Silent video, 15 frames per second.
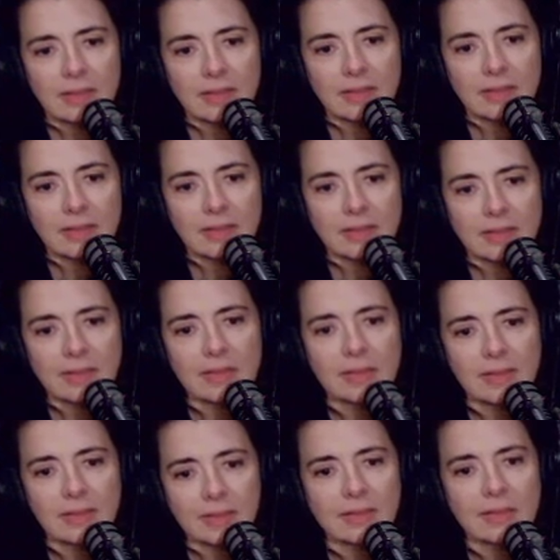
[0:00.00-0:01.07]

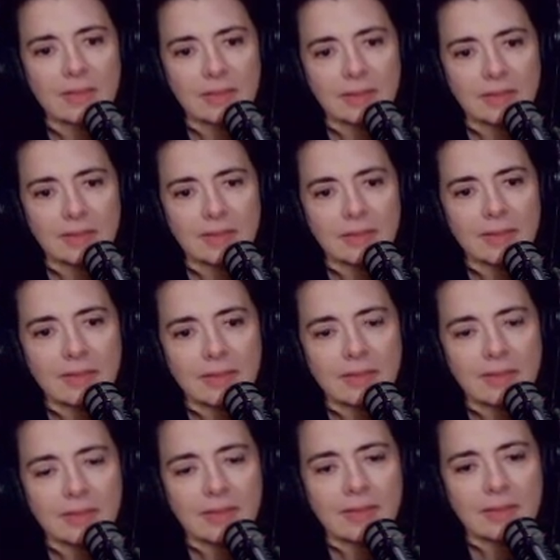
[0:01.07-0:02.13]

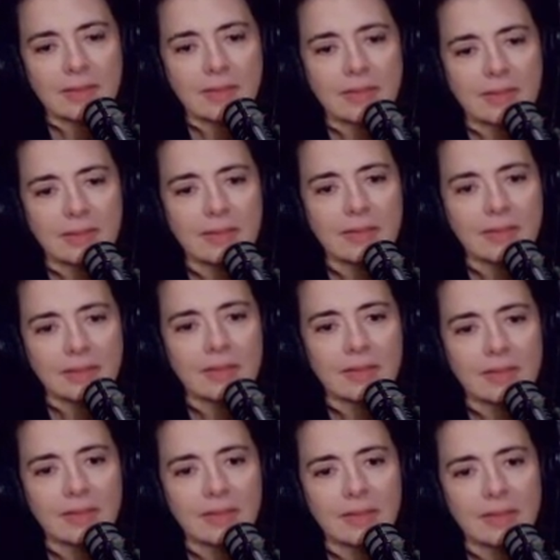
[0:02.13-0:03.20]

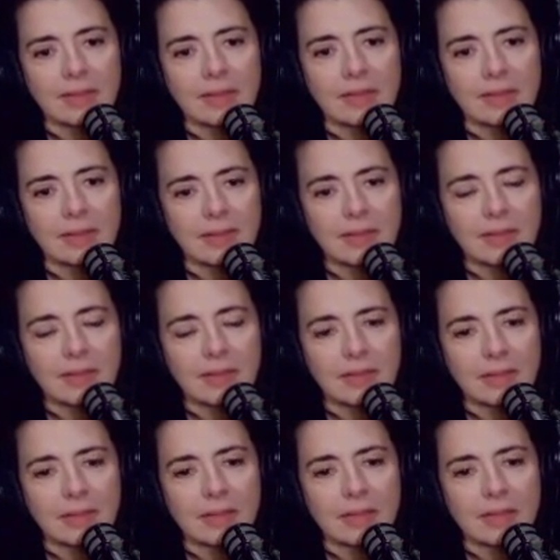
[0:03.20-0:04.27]

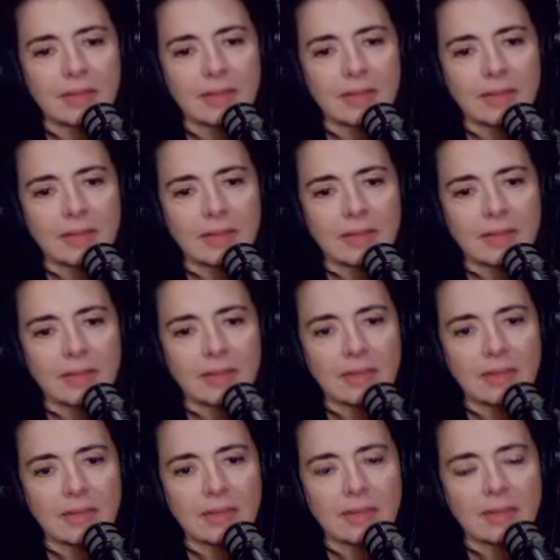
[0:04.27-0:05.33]

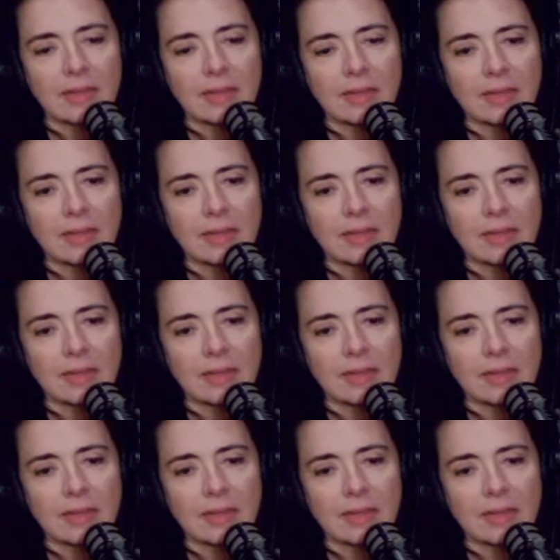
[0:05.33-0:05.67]
The person shown says nothing.